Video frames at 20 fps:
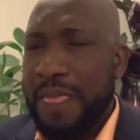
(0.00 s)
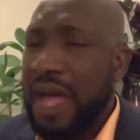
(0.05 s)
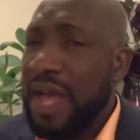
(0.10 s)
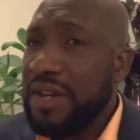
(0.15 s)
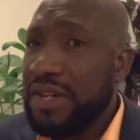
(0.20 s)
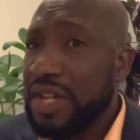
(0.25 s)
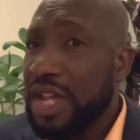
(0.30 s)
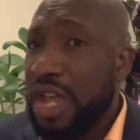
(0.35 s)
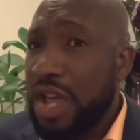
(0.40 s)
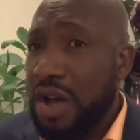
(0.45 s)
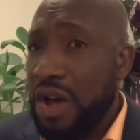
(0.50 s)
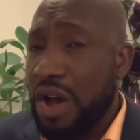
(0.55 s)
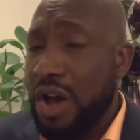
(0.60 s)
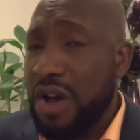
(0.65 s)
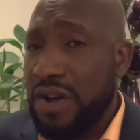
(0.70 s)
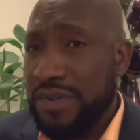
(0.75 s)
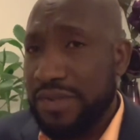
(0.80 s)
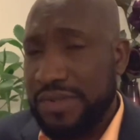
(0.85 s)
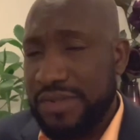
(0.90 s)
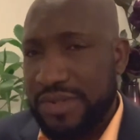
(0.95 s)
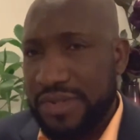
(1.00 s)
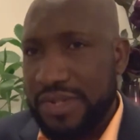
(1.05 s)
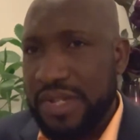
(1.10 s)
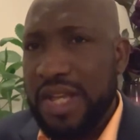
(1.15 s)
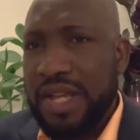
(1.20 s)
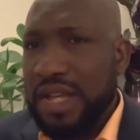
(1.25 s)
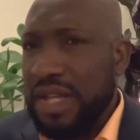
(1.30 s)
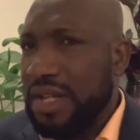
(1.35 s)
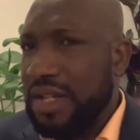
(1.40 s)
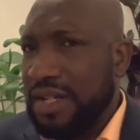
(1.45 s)
and it hurts
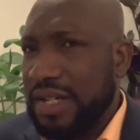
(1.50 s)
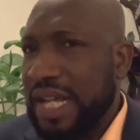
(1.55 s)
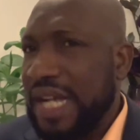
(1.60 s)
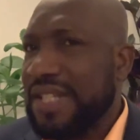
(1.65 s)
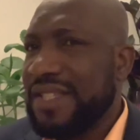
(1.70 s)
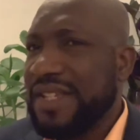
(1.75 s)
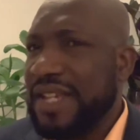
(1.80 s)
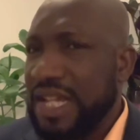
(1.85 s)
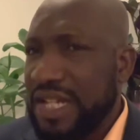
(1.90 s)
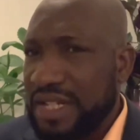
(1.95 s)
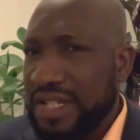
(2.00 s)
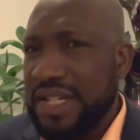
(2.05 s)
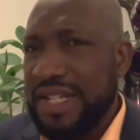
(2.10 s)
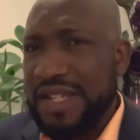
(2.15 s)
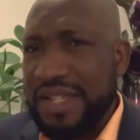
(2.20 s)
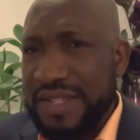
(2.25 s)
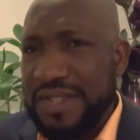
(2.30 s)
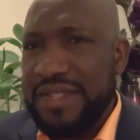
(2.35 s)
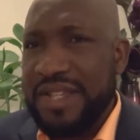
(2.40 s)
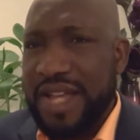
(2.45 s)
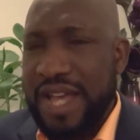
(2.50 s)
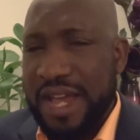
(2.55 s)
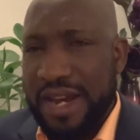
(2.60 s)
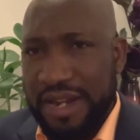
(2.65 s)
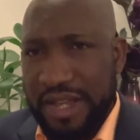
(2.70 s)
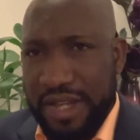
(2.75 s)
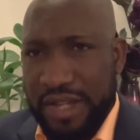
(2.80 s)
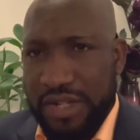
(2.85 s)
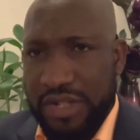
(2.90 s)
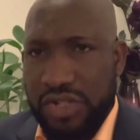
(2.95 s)
that in this day
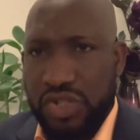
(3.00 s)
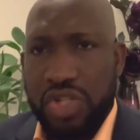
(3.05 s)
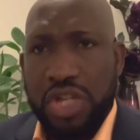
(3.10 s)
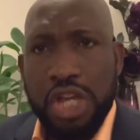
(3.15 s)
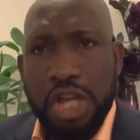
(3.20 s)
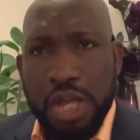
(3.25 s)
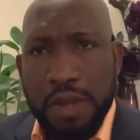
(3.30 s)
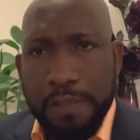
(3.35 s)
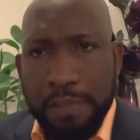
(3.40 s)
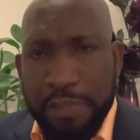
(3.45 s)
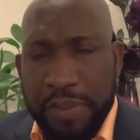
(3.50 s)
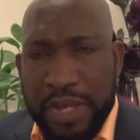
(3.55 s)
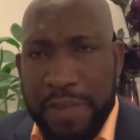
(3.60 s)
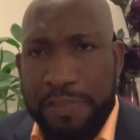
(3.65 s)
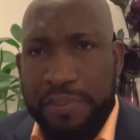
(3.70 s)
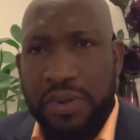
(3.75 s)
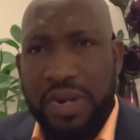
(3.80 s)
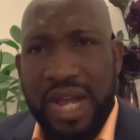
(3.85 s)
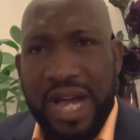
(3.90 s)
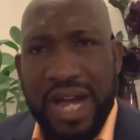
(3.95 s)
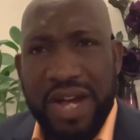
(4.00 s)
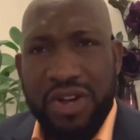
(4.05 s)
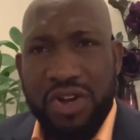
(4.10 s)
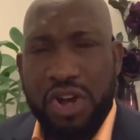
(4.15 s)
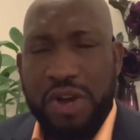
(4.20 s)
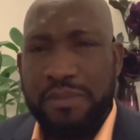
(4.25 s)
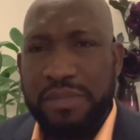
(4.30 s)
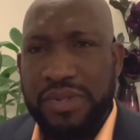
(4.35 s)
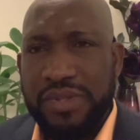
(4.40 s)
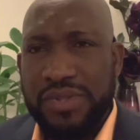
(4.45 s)
and age people are
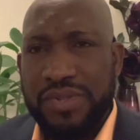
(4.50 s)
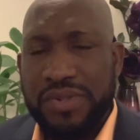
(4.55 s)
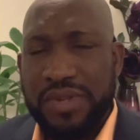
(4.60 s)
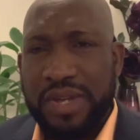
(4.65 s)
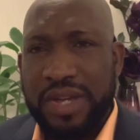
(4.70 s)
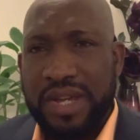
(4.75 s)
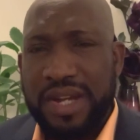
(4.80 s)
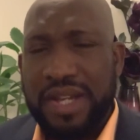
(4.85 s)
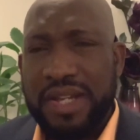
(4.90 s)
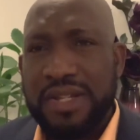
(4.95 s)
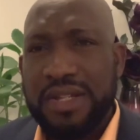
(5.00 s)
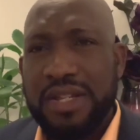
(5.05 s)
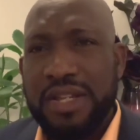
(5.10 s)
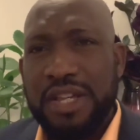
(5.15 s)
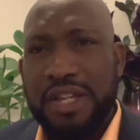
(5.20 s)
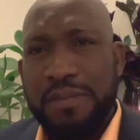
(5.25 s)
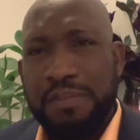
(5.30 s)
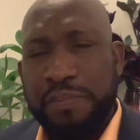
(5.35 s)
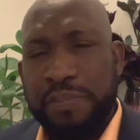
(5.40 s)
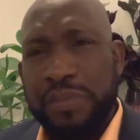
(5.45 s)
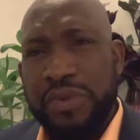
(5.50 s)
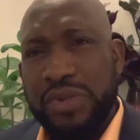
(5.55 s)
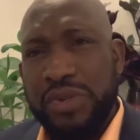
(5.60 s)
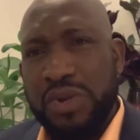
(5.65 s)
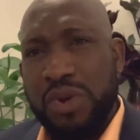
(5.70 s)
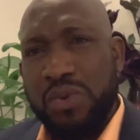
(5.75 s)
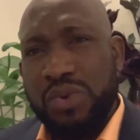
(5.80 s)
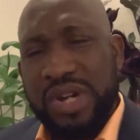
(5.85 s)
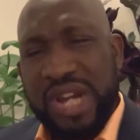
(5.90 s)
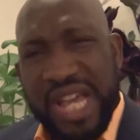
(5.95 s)
coming together,
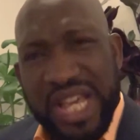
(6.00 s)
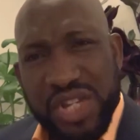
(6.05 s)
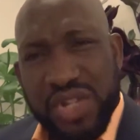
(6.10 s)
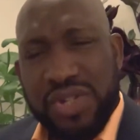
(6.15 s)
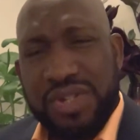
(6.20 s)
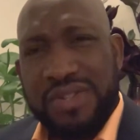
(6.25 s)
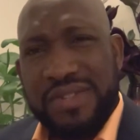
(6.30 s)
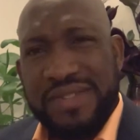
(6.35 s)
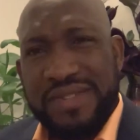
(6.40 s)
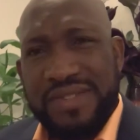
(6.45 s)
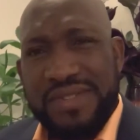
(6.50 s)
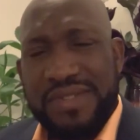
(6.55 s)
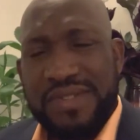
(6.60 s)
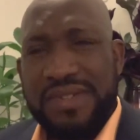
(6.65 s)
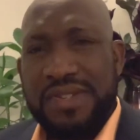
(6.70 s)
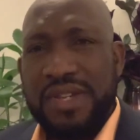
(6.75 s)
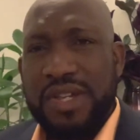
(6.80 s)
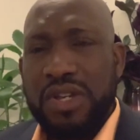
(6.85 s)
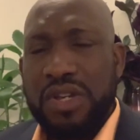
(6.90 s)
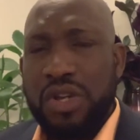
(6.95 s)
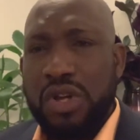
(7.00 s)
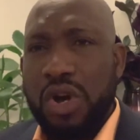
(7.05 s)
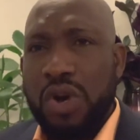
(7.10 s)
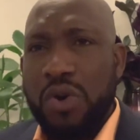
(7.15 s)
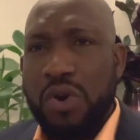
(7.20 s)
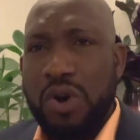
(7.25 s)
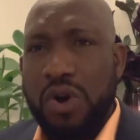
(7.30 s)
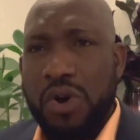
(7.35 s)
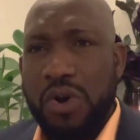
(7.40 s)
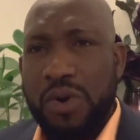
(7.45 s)
nations
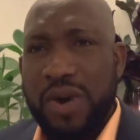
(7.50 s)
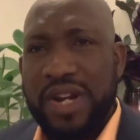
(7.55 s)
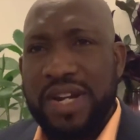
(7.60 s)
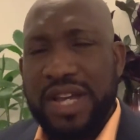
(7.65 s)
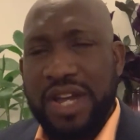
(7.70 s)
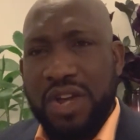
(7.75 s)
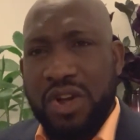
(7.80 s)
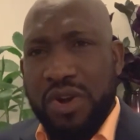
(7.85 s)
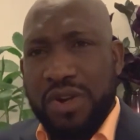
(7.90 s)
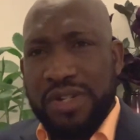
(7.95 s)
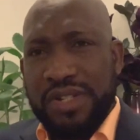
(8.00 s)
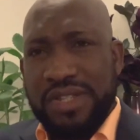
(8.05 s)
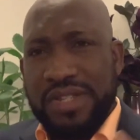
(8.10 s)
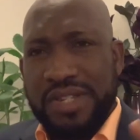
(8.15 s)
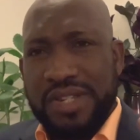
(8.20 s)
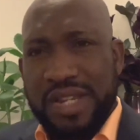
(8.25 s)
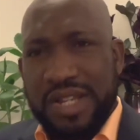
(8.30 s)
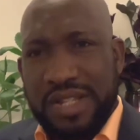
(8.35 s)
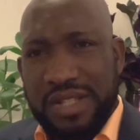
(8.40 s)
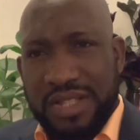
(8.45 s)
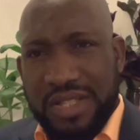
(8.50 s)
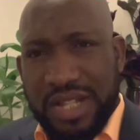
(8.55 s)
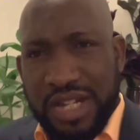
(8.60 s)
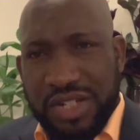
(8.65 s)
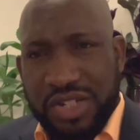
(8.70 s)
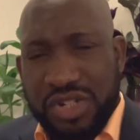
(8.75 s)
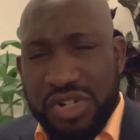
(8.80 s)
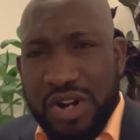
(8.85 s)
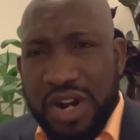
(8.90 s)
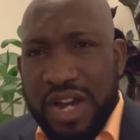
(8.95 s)
or rather continents are
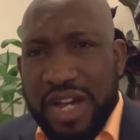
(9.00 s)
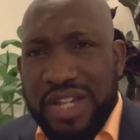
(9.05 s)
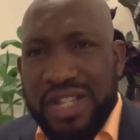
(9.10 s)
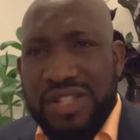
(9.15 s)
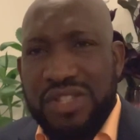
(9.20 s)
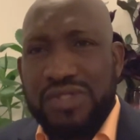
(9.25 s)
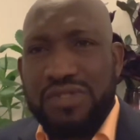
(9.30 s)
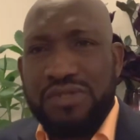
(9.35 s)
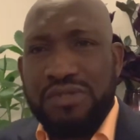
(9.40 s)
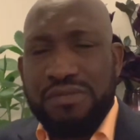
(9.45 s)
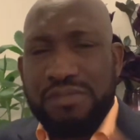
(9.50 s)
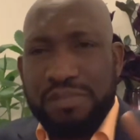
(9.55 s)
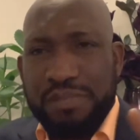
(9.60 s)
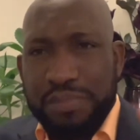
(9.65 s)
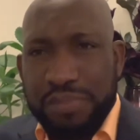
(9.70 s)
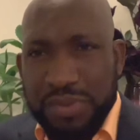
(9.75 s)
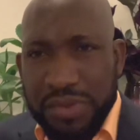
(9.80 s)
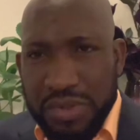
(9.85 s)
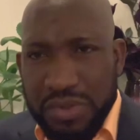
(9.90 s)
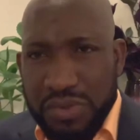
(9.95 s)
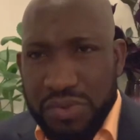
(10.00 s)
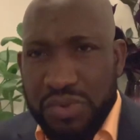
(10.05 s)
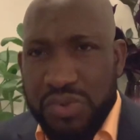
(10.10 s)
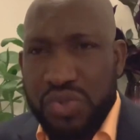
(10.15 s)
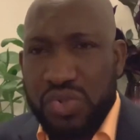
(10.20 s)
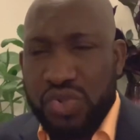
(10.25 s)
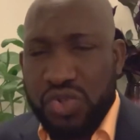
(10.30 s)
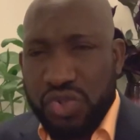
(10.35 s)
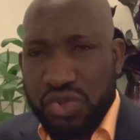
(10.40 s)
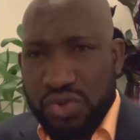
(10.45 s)
trying to
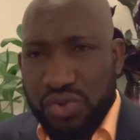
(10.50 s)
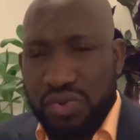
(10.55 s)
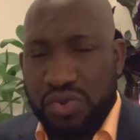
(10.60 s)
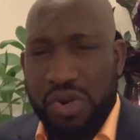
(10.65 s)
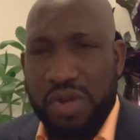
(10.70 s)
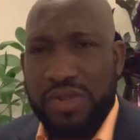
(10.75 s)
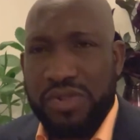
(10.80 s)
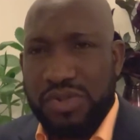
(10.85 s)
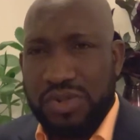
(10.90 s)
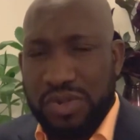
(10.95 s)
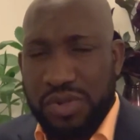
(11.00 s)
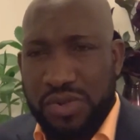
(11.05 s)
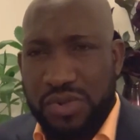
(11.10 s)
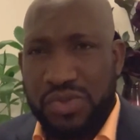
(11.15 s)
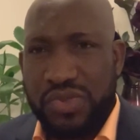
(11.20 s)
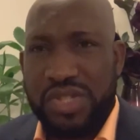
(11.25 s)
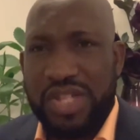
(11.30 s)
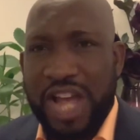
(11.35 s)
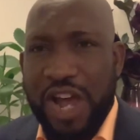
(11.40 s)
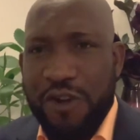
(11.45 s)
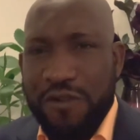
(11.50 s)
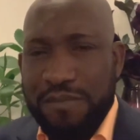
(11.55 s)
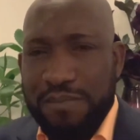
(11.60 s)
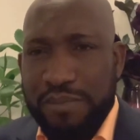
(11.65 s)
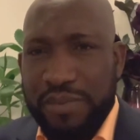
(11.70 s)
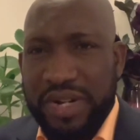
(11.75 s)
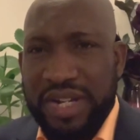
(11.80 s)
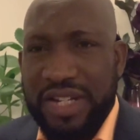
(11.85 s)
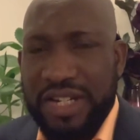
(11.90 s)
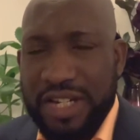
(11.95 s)
build structures that will
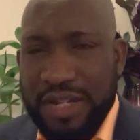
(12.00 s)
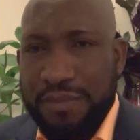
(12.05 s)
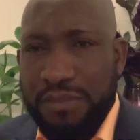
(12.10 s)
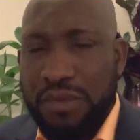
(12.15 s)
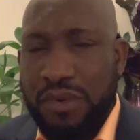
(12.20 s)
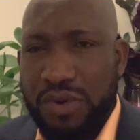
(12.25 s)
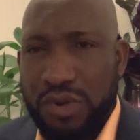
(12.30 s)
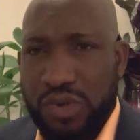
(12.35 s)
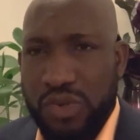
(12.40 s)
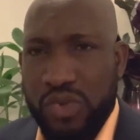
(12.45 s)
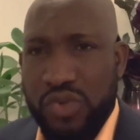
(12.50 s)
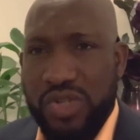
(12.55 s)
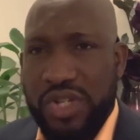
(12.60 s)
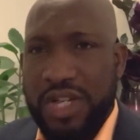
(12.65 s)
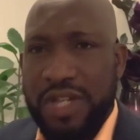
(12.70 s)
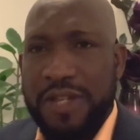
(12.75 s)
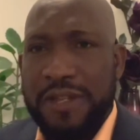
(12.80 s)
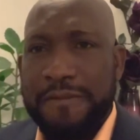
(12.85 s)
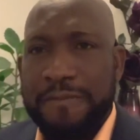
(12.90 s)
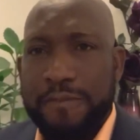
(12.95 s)
bring them closer.